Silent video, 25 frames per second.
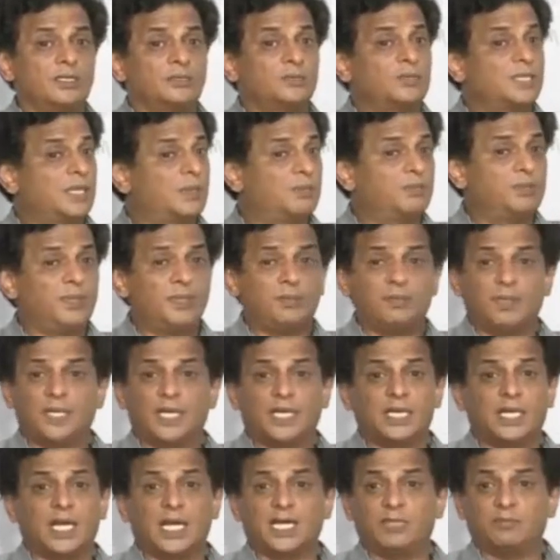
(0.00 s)
Some people
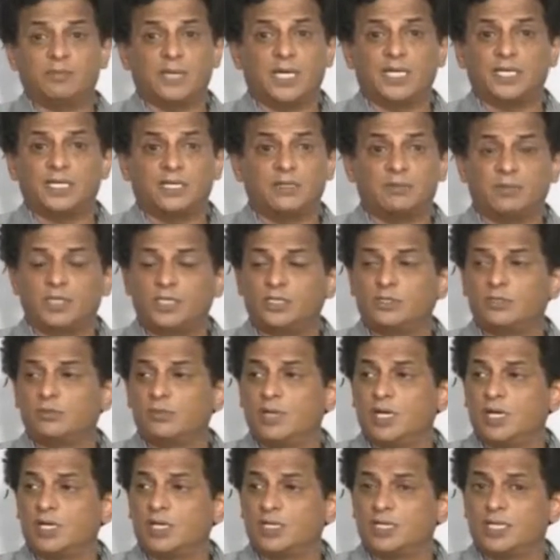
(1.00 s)
are not bothered about
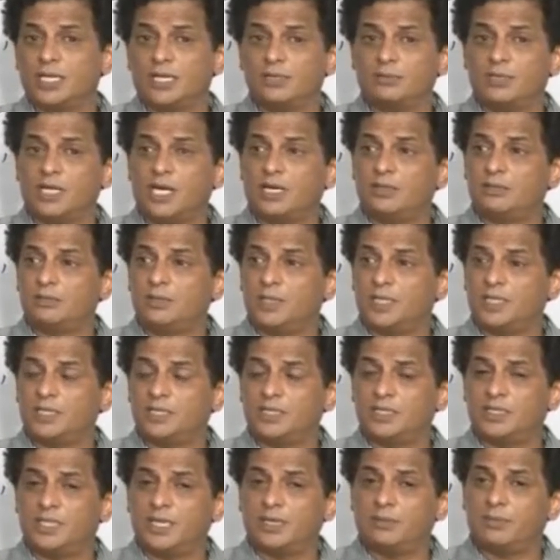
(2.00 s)
tomorrow, they are not
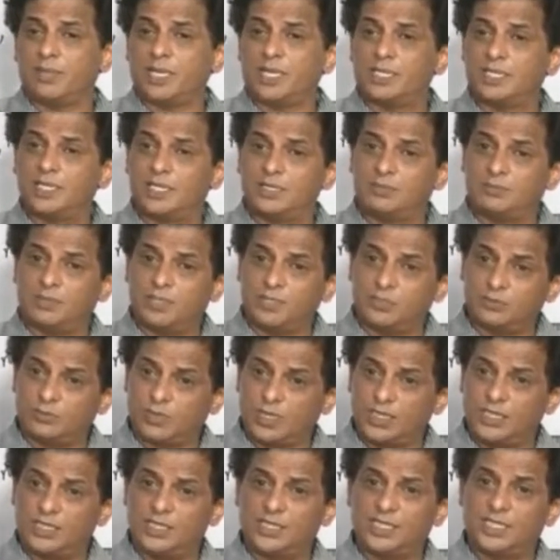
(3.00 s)
bothered, they are bothered about
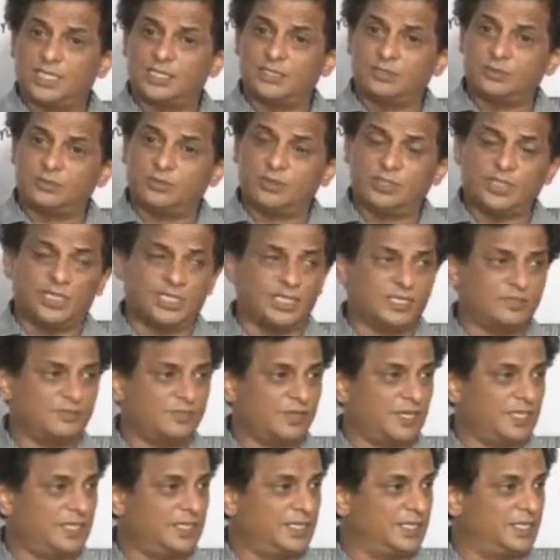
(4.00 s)
1 year, 2 years,
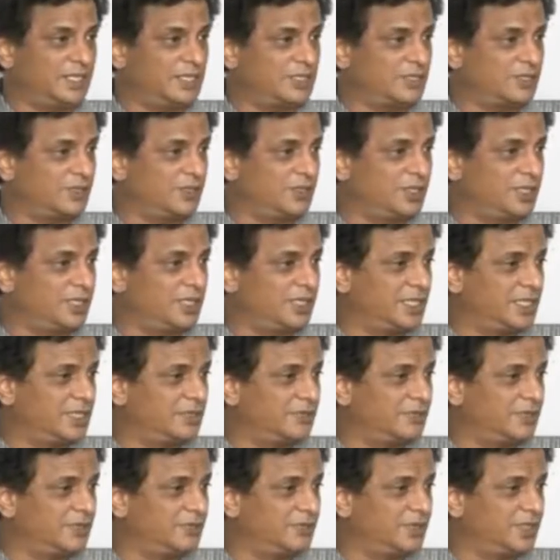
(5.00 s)
5 years, 20 years,
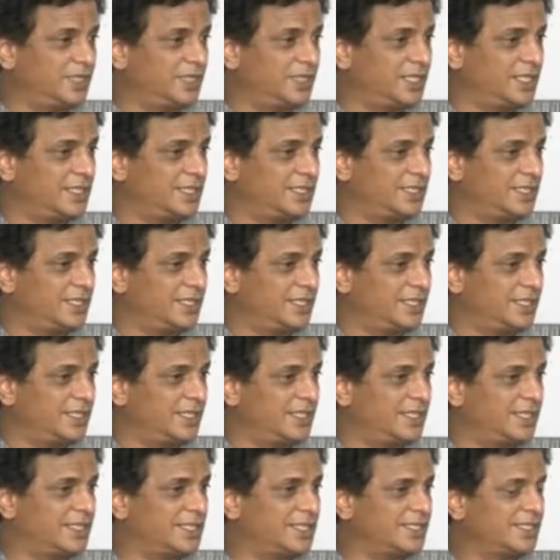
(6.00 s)
50 years, 30
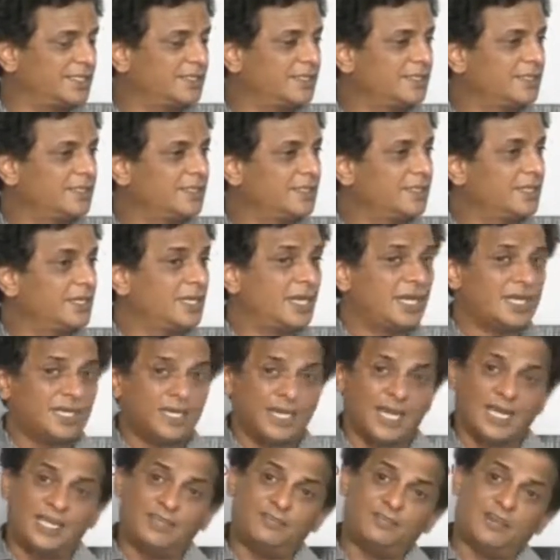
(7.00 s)
years.
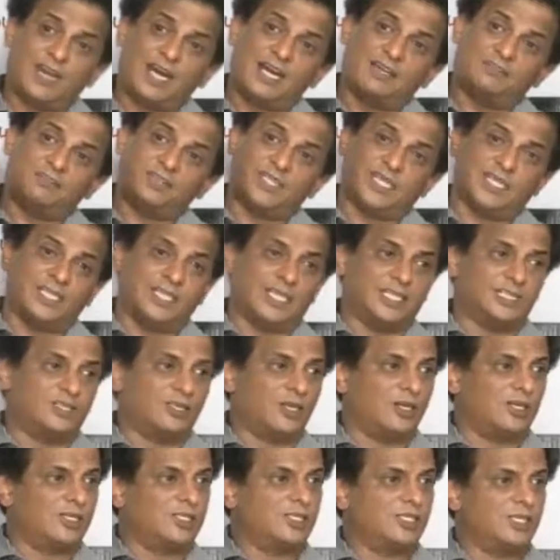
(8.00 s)
Life after death
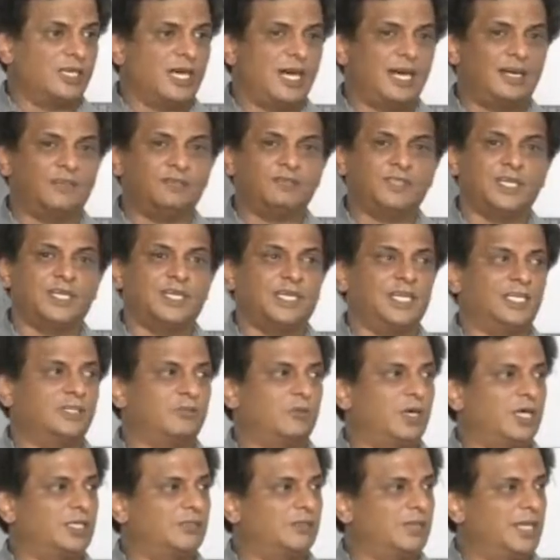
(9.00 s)
also, after death
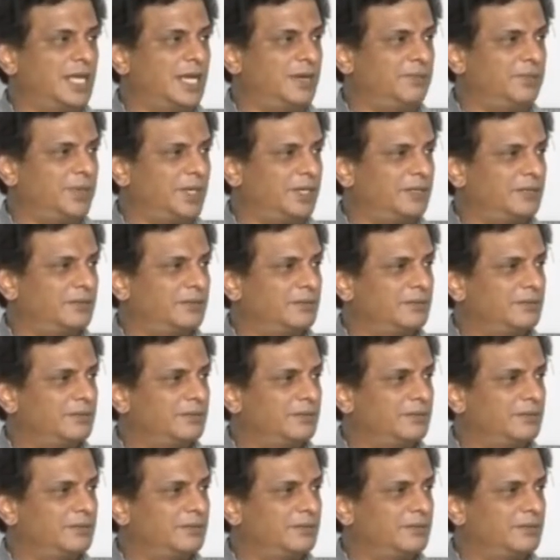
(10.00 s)
what will happen?